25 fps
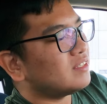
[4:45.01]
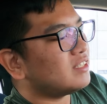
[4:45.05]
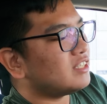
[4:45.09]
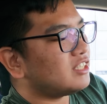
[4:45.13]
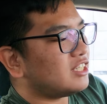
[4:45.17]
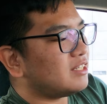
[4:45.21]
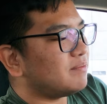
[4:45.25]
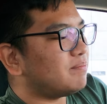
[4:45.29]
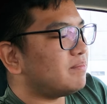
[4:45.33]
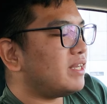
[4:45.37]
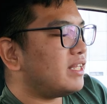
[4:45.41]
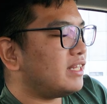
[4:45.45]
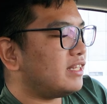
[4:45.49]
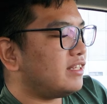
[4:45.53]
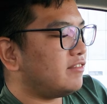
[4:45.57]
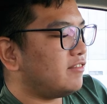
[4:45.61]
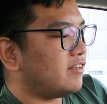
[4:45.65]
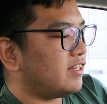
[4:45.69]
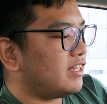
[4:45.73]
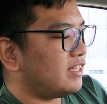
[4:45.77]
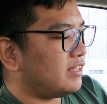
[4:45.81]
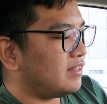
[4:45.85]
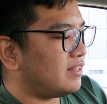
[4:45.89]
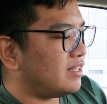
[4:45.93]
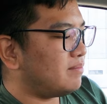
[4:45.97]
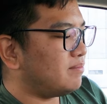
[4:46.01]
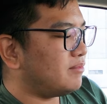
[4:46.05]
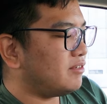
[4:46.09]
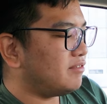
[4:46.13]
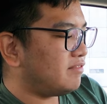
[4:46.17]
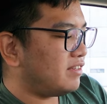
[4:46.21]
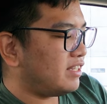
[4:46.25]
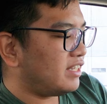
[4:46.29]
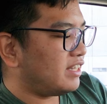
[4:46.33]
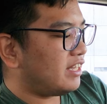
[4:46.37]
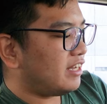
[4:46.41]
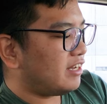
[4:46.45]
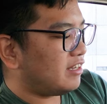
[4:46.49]
cheap anyway. Then
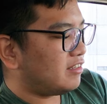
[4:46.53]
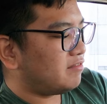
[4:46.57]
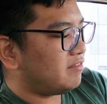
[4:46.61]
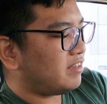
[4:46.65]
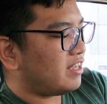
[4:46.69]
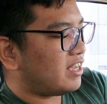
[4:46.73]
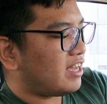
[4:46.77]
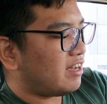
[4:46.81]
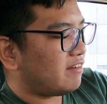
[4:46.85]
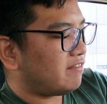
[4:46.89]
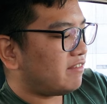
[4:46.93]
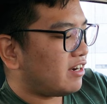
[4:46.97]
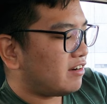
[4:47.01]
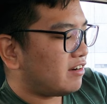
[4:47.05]
moving down, we have